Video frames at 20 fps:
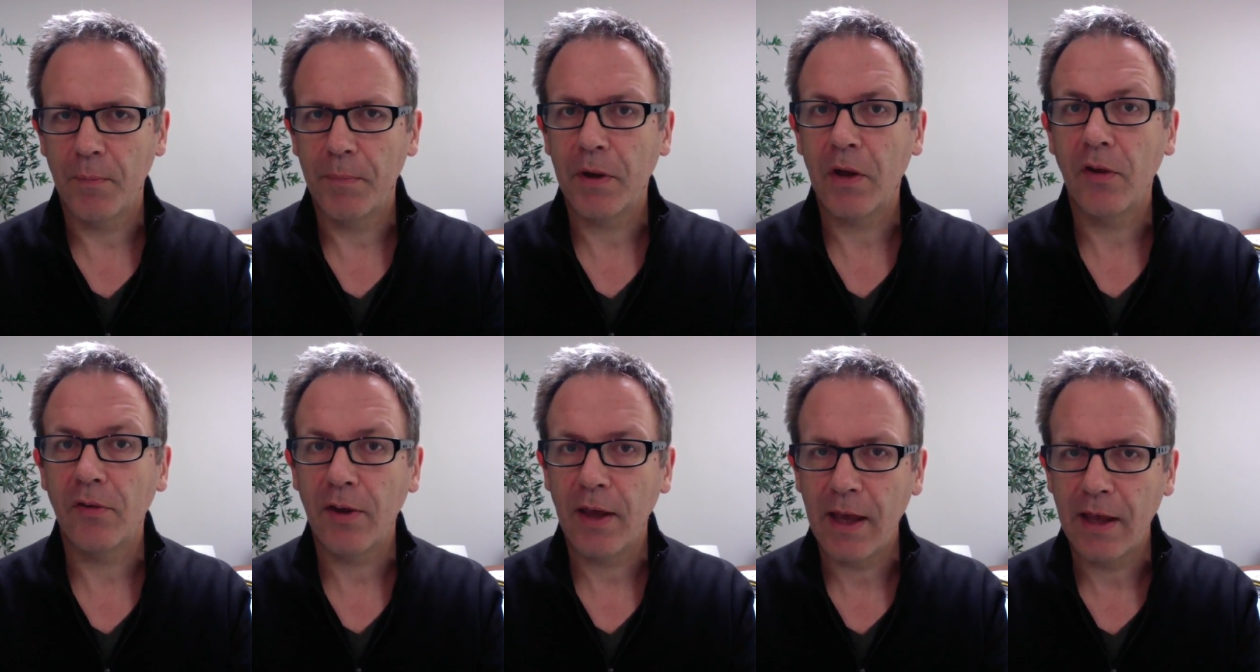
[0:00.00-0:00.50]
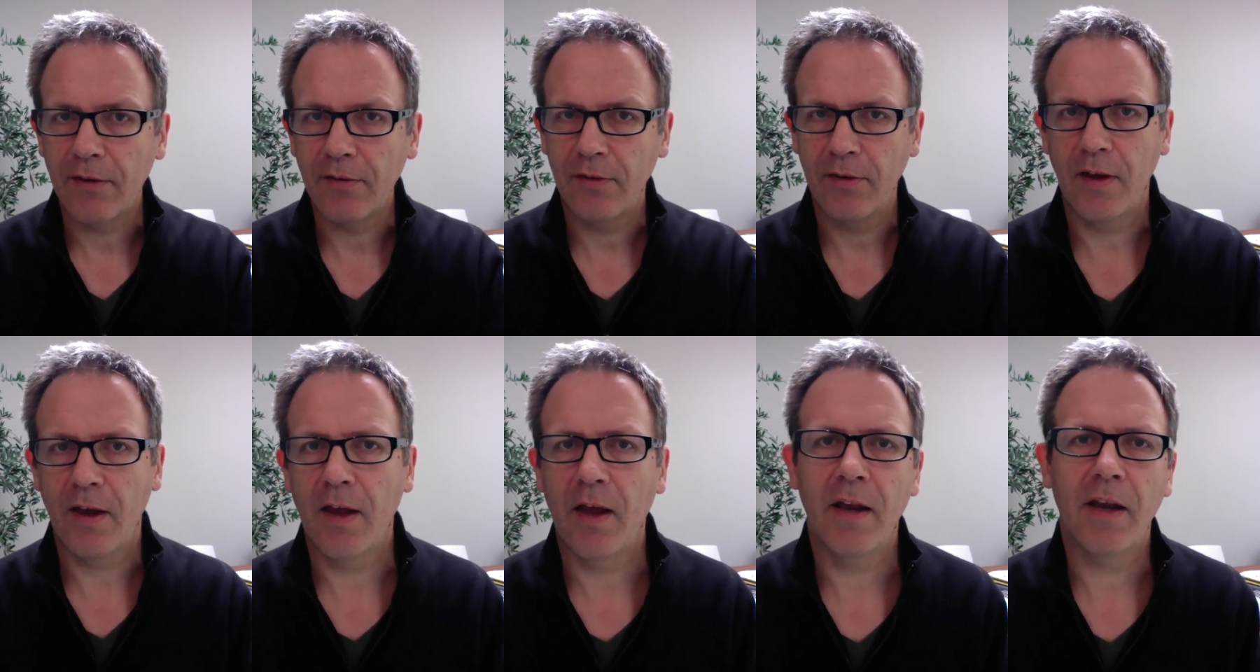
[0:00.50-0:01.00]
Because
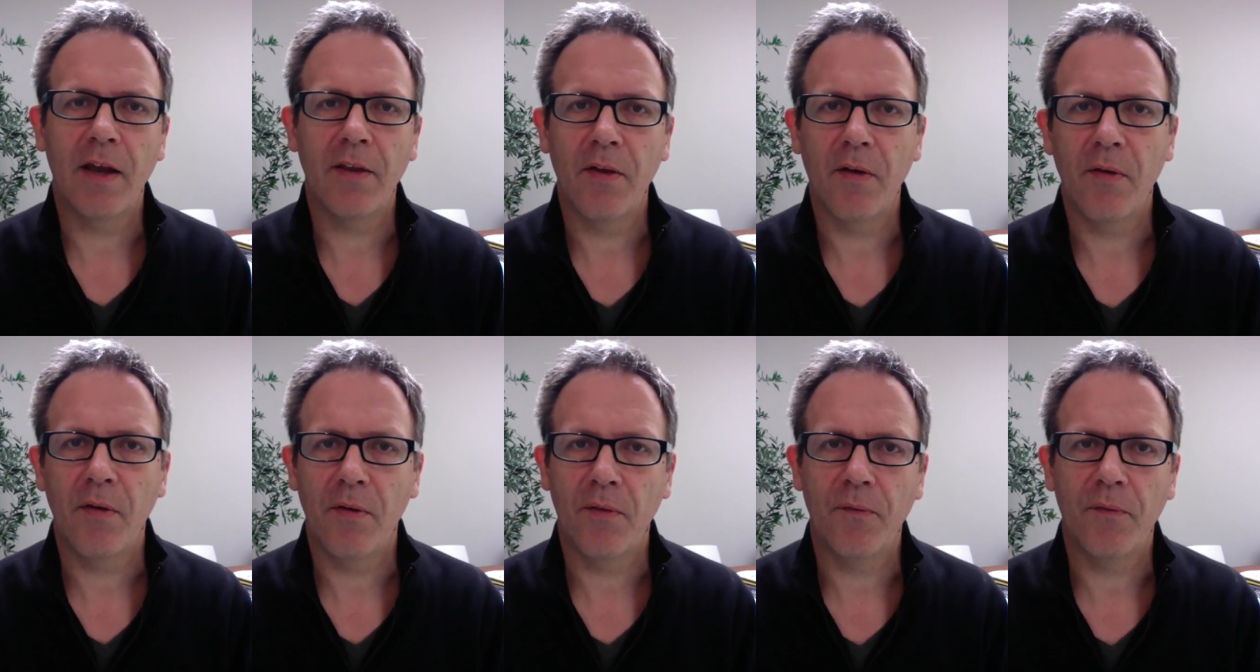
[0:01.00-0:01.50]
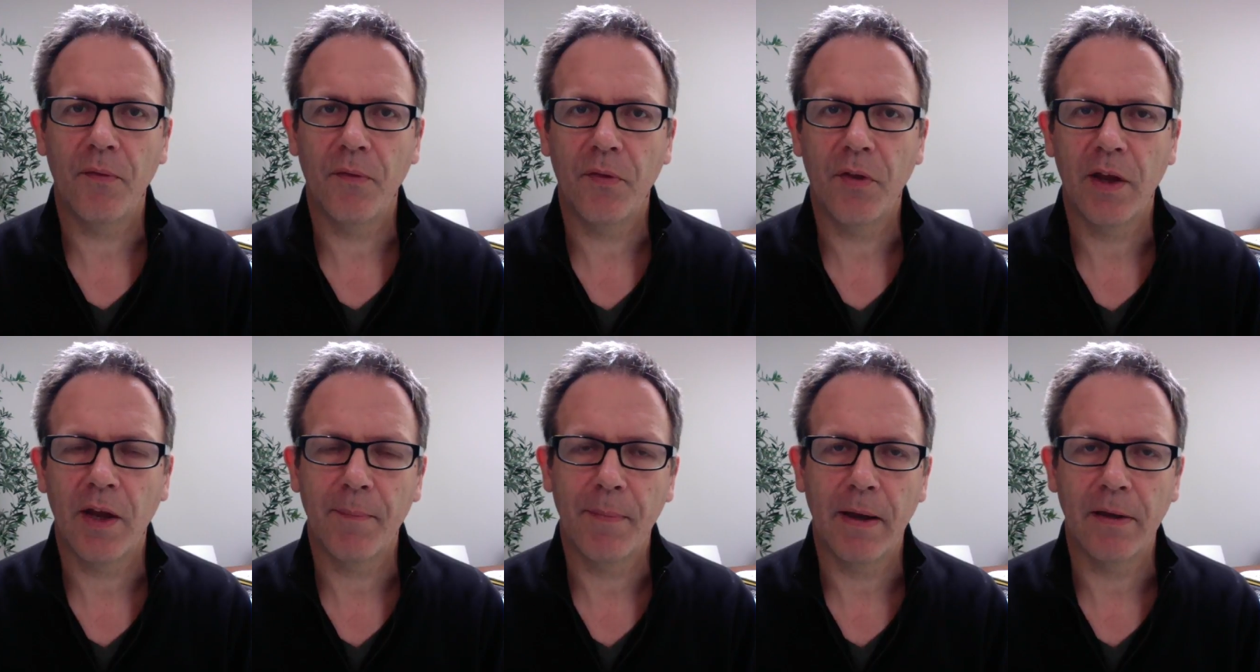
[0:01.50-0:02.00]
here's another
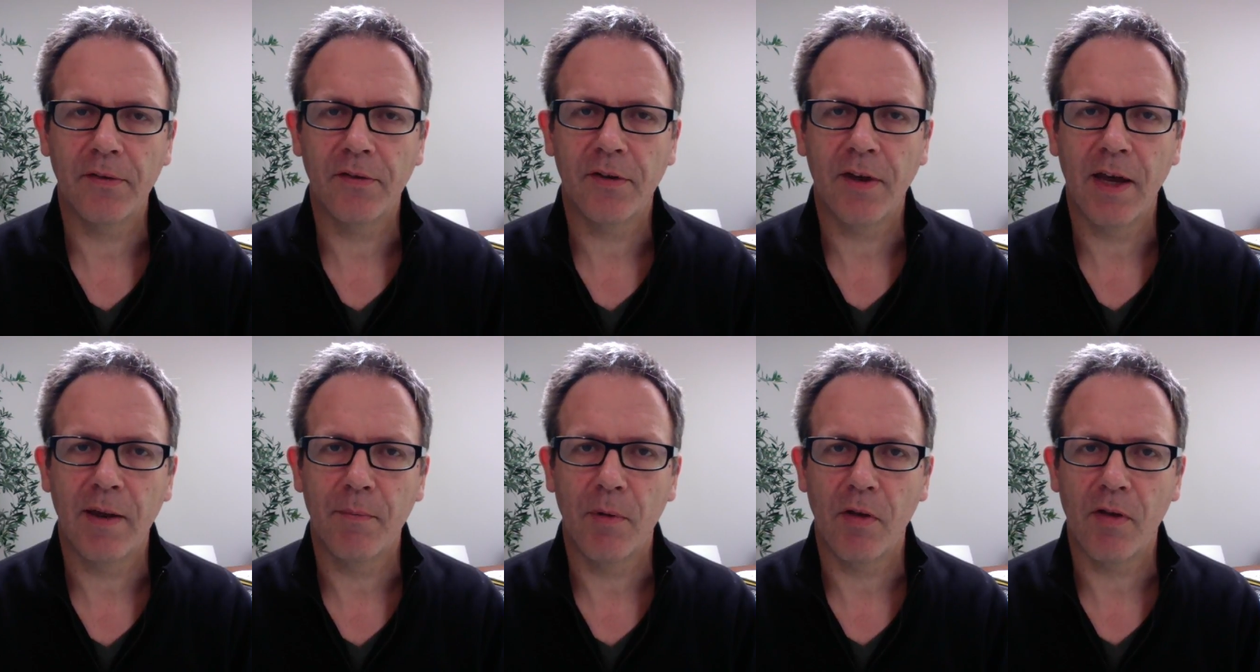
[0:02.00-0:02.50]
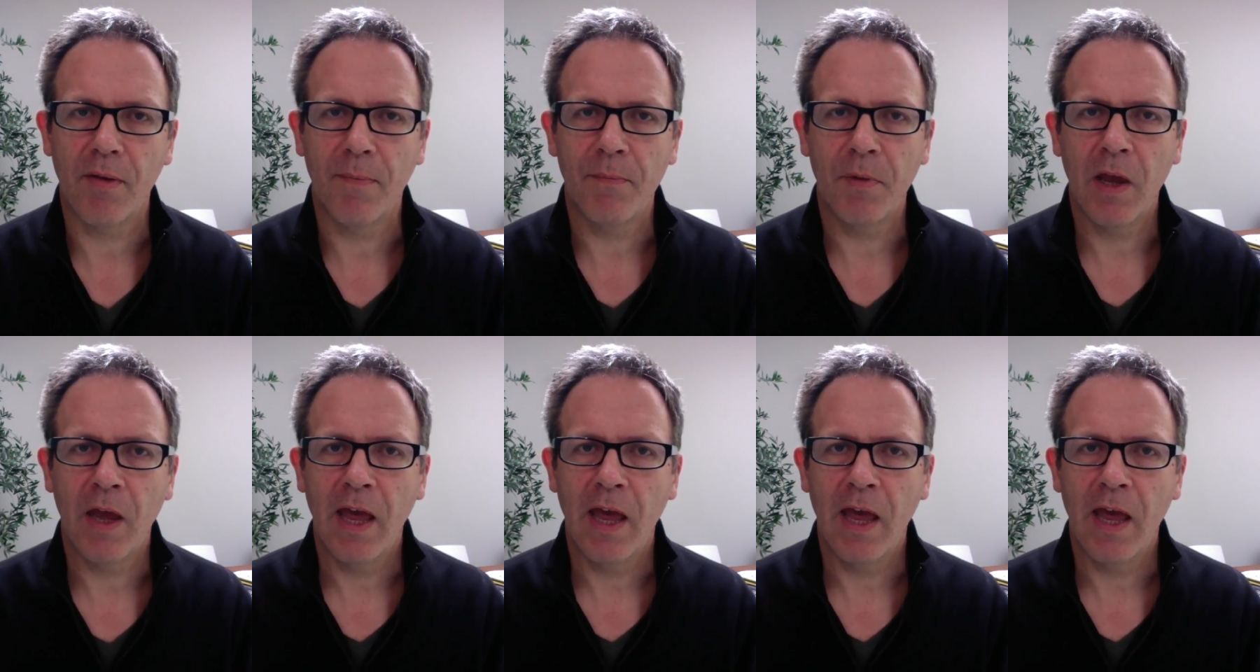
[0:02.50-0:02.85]
thing about schemas.